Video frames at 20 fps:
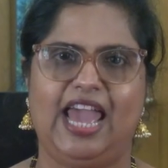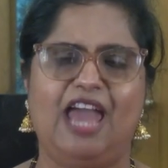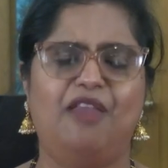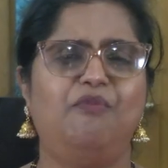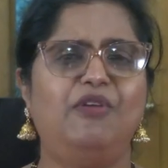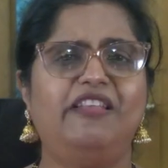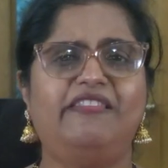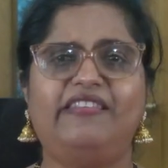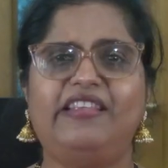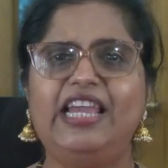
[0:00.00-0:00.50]
And
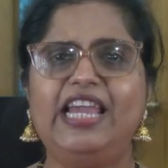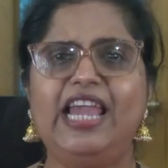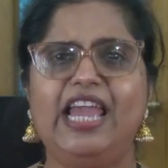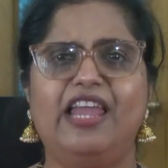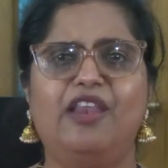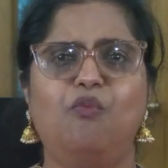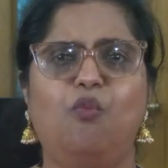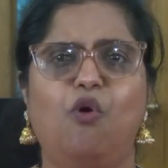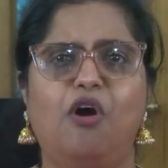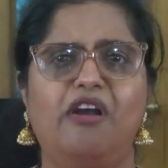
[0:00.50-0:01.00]
we see
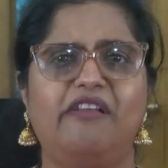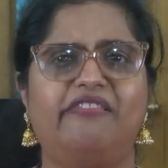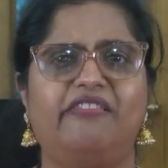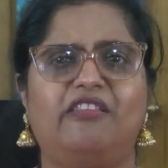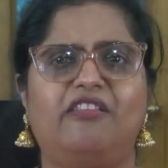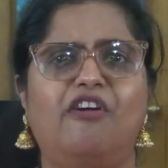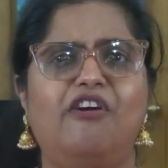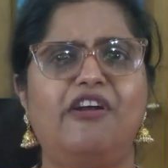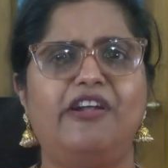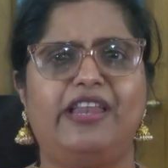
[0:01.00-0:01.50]
in verse
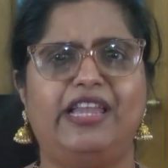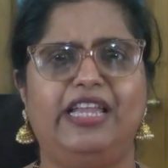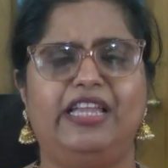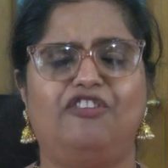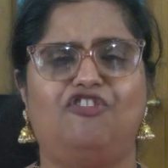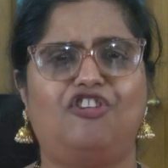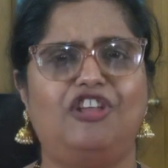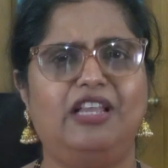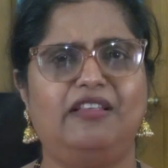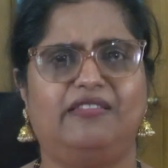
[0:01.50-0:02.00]
30,
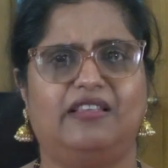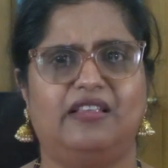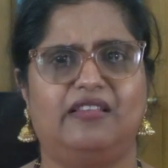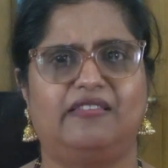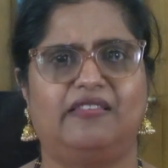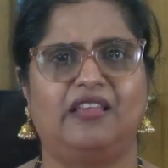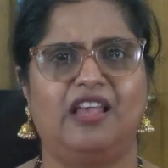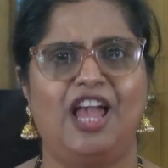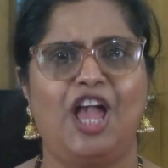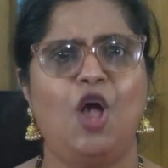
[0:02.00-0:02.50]

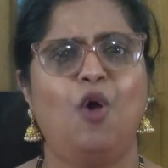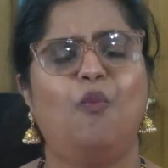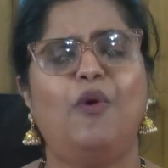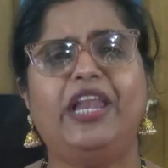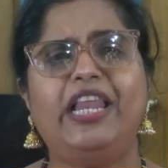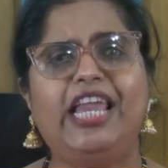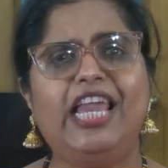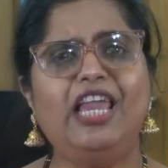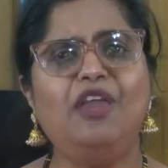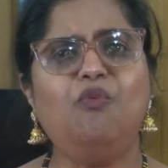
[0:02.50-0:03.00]
Jesus,
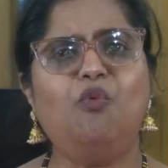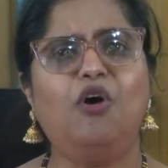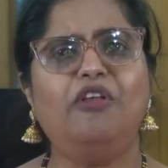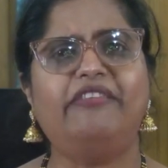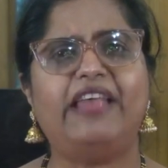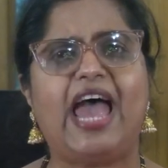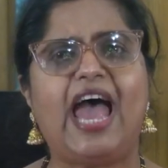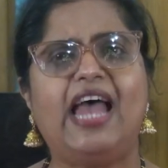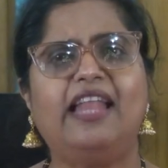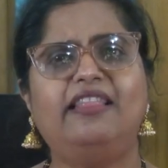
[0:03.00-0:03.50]
when he was
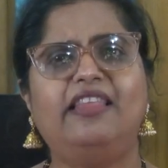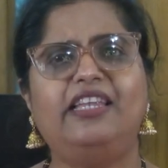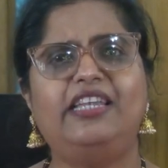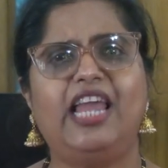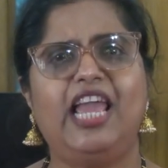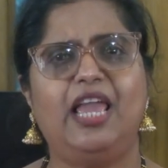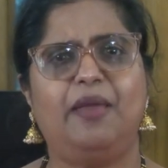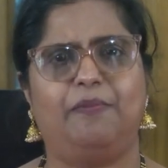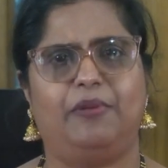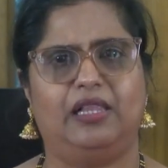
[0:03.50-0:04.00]
at the
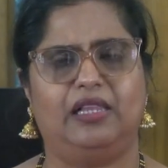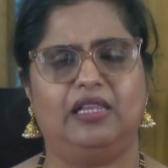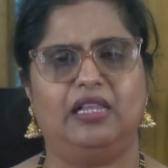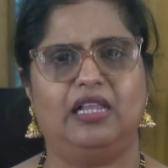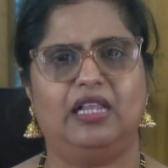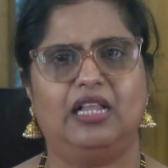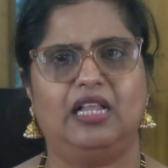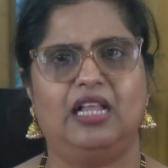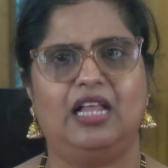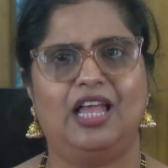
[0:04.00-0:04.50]
table
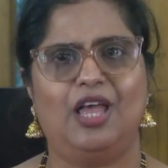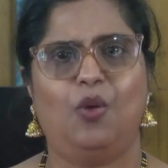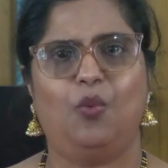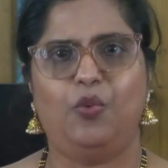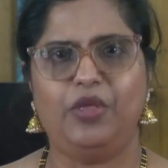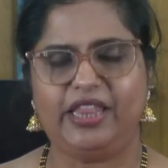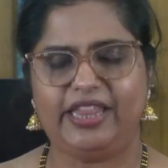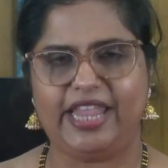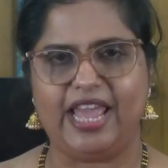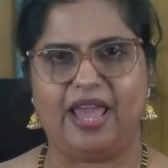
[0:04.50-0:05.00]

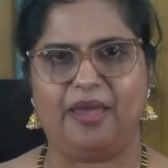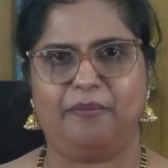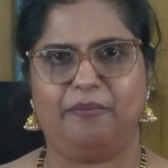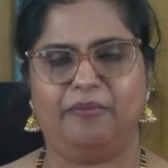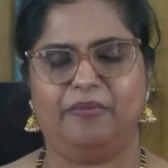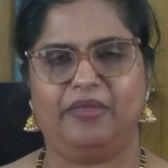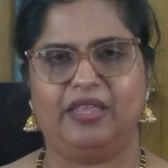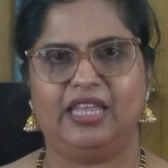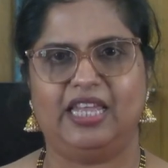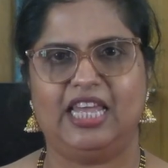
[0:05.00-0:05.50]
with them,
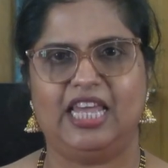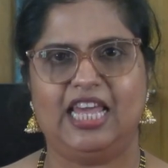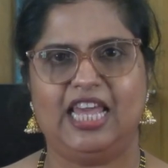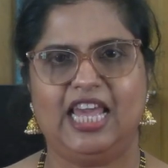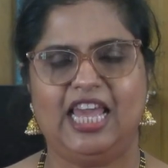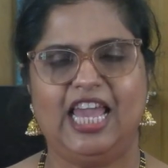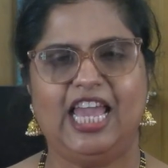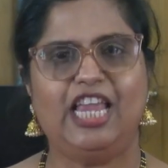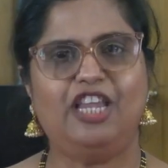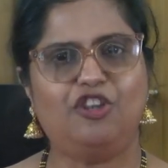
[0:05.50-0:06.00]

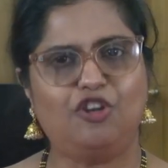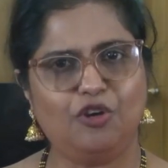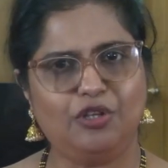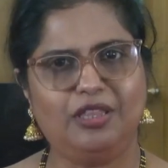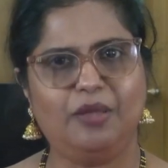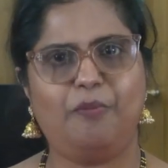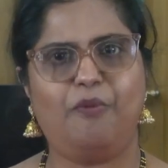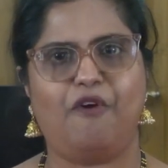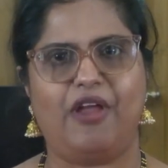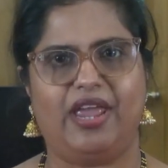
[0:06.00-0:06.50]
he took
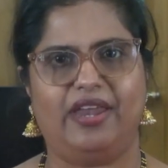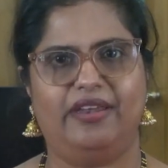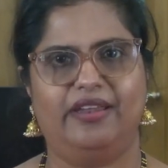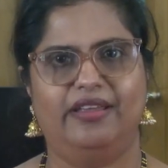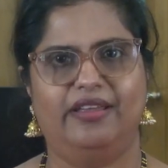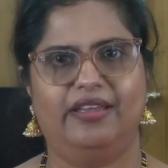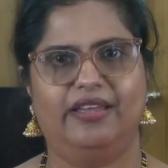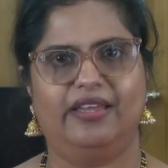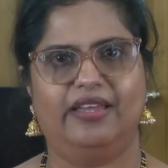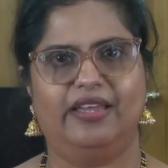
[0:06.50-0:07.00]
the bread,
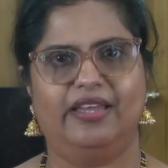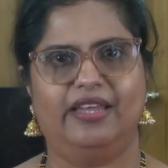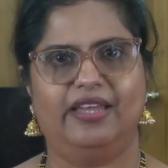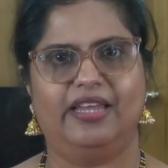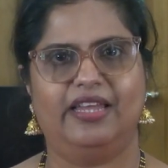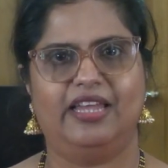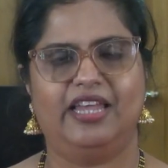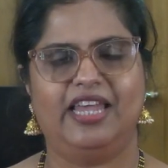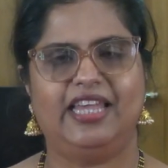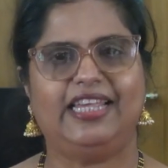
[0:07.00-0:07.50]

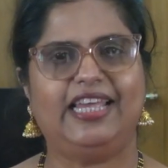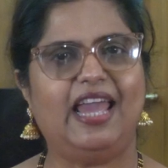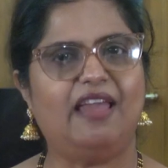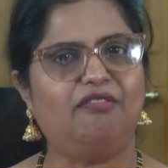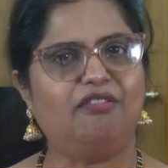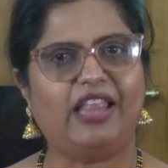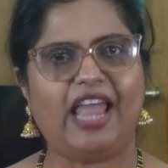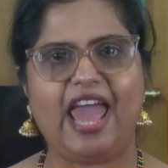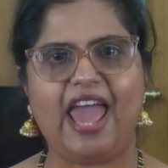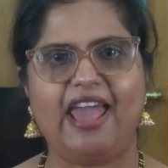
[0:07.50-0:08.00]

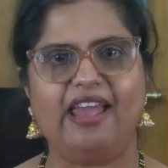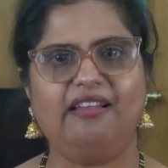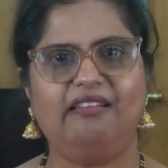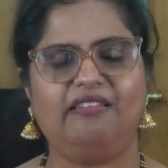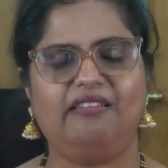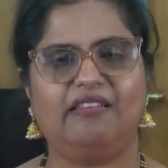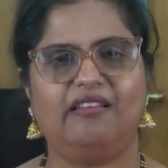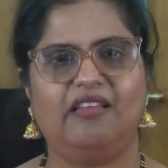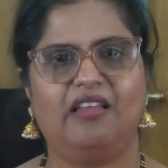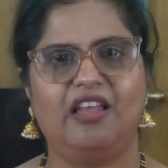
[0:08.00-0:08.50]
gave thanks,
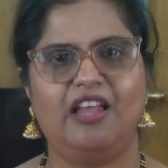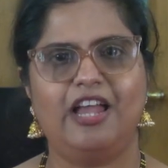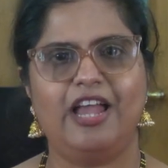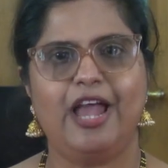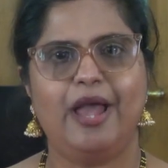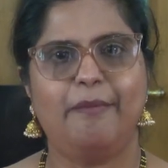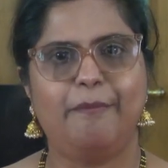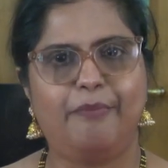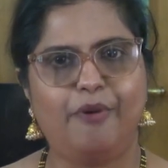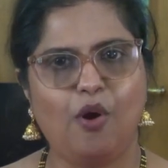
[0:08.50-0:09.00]

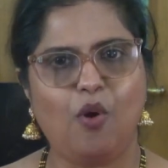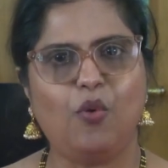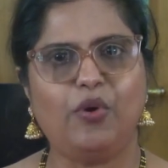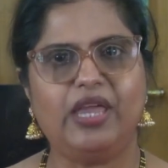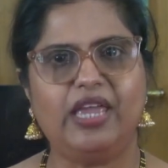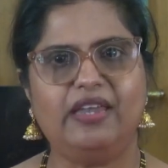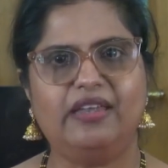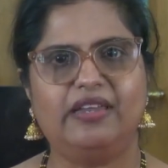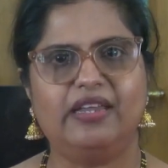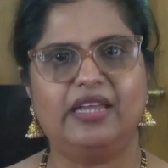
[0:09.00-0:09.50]
broke
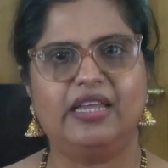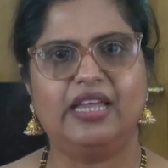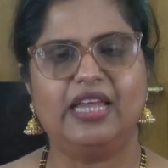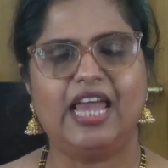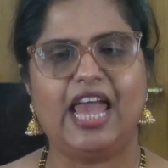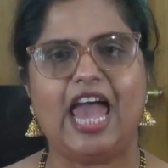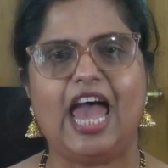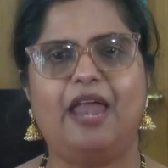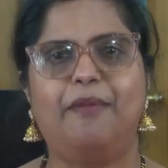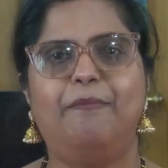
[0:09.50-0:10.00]
it,
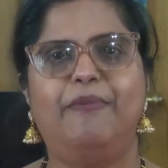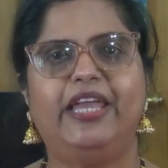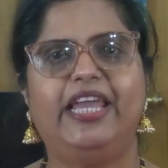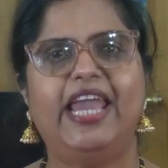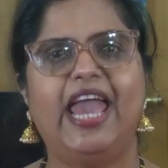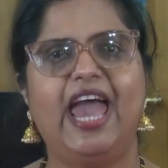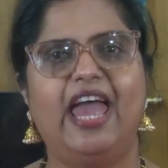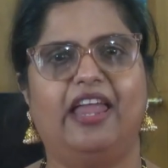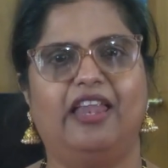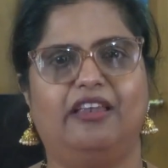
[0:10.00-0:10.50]
and
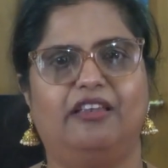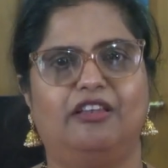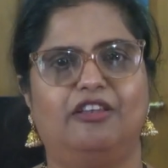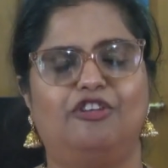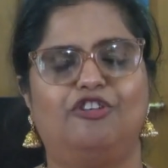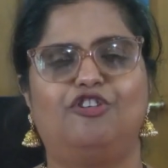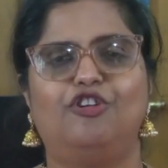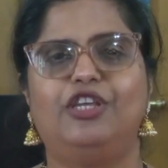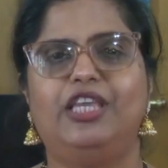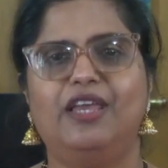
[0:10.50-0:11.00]
began
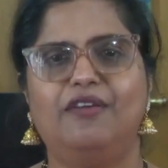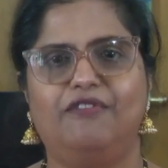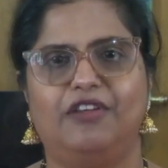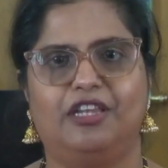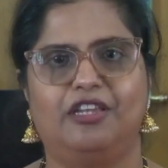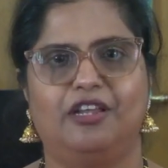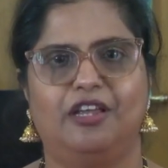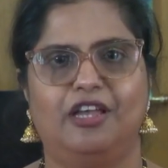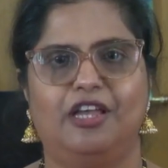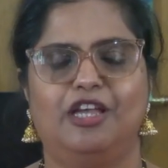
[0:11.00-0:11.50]
to give
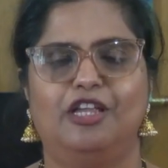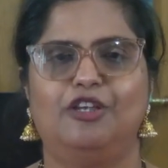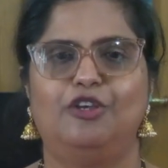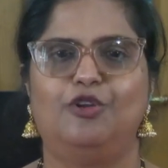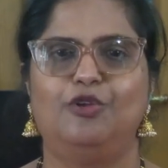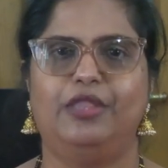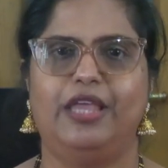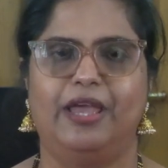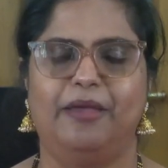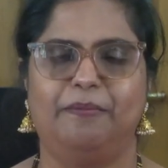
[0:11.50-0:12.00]
it
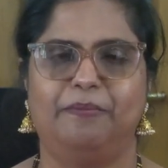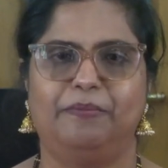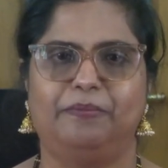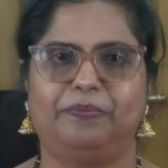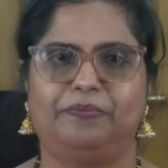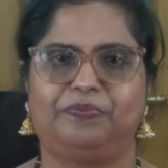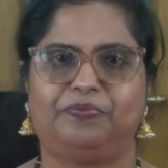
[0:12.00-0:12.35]
to them.